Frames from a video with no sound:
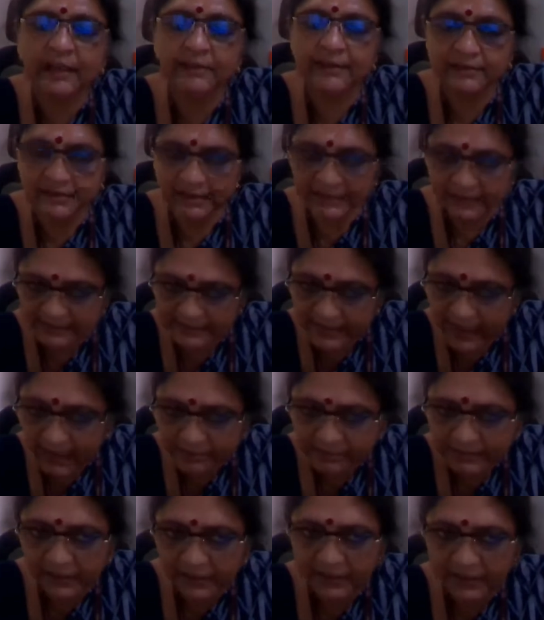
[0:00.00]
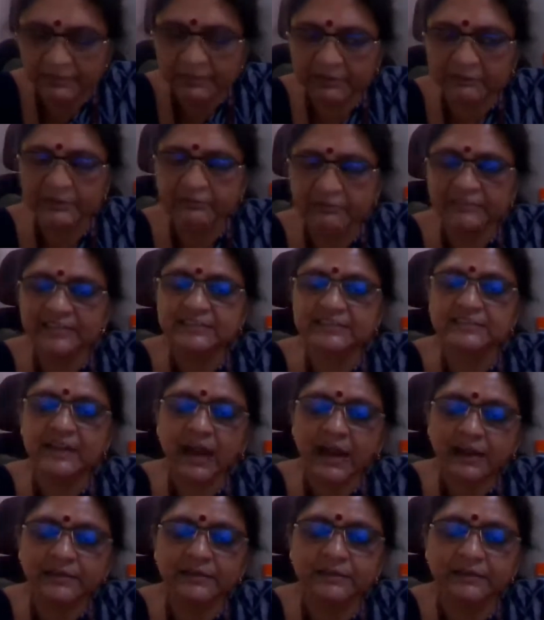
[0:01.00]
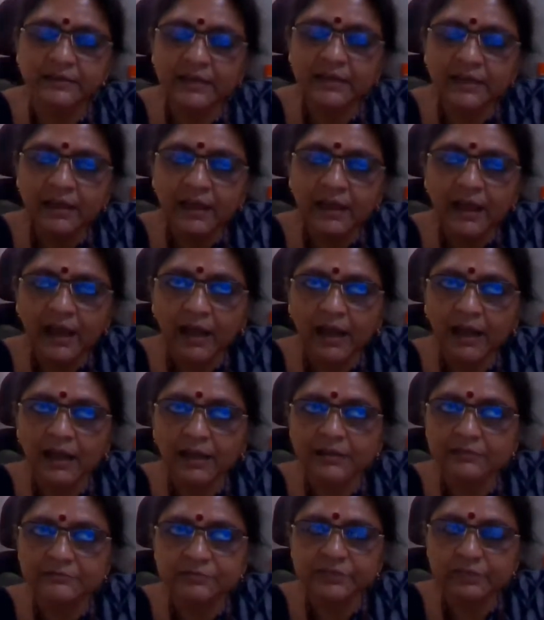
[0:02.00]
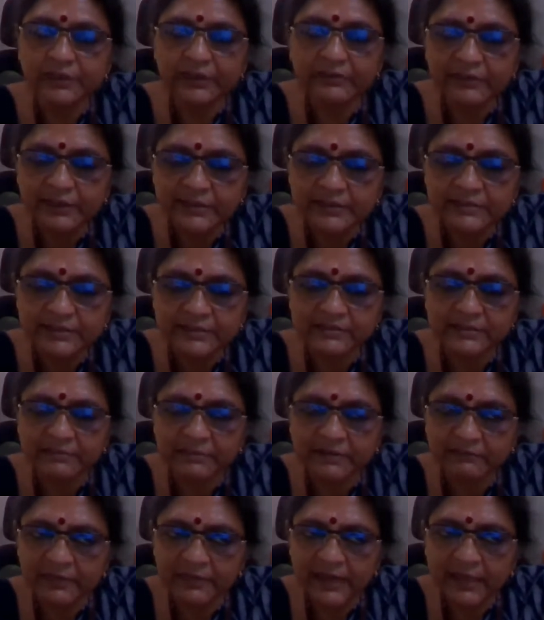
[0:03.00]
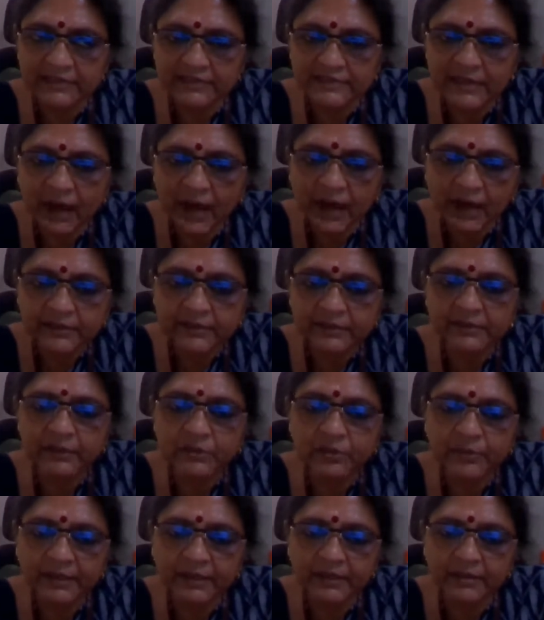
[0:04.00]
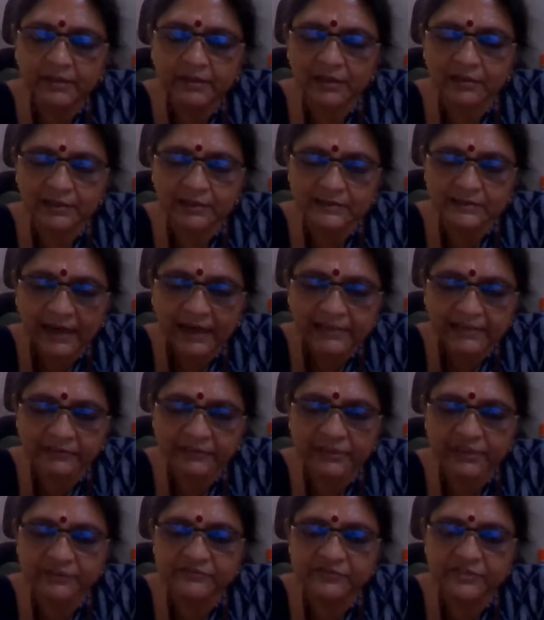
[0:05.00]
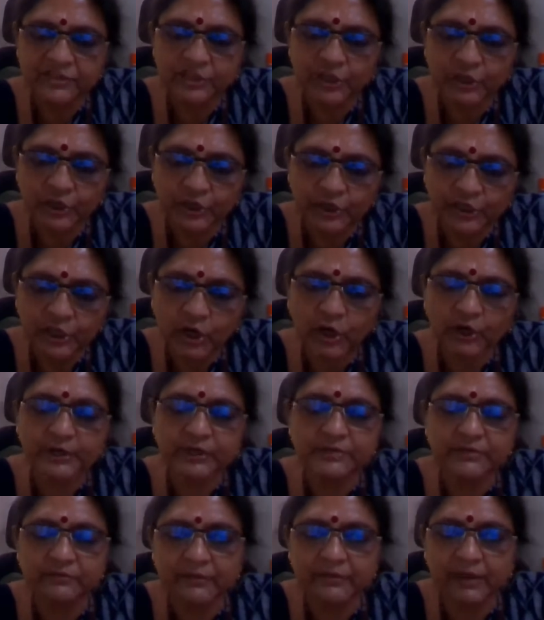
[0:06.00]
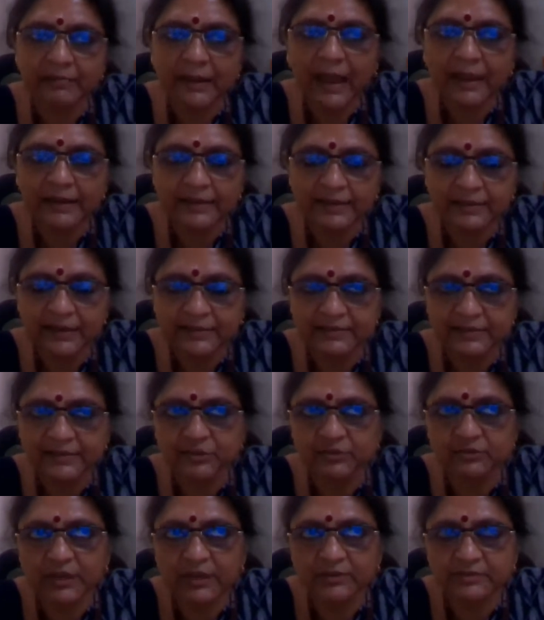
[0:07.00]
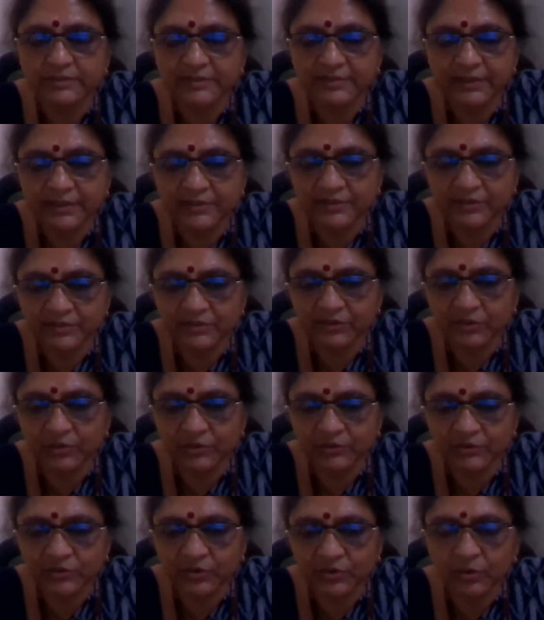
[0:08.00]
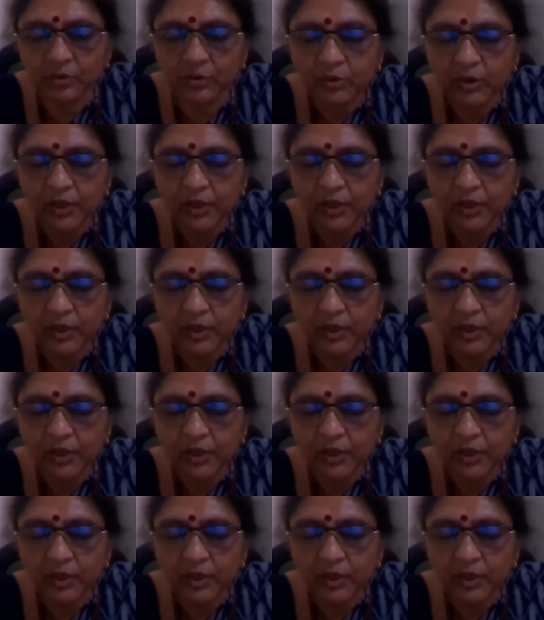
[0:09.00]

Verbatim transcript: and that it is happening i mean when we started uh, to give an instance i mean when i started doing this activity of security audits way back in let's say 2006 or so